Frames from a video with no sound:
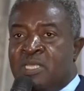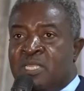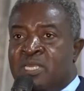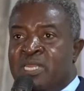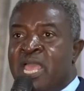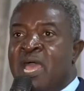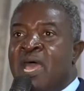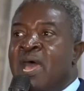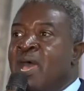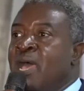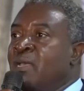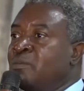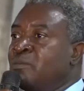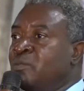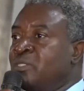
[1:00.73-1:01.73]
there
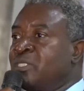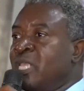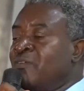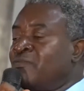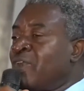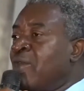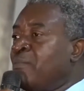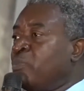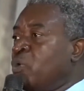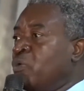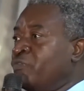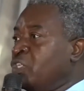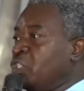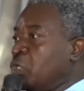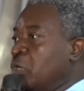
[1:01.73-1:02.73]
are several
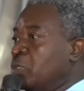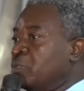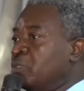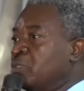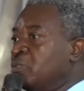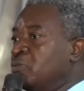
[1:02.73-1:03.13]
provisions